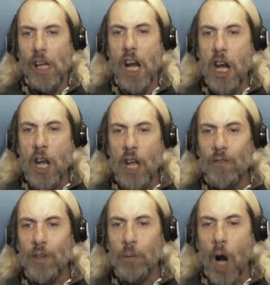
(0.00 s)
None
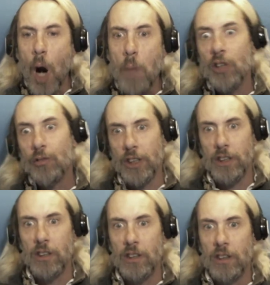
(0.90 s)
of them are
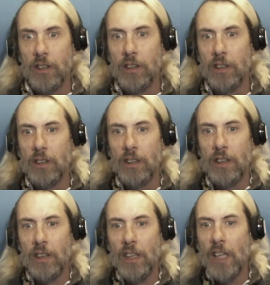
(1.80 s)
perfect.
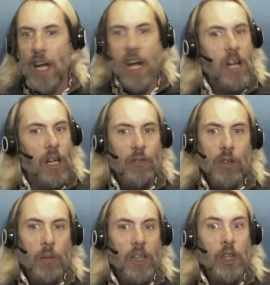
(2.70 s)
None of
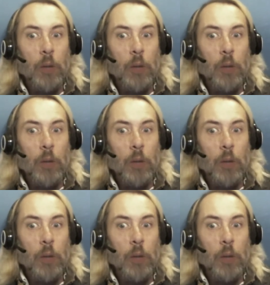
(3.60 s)
them are your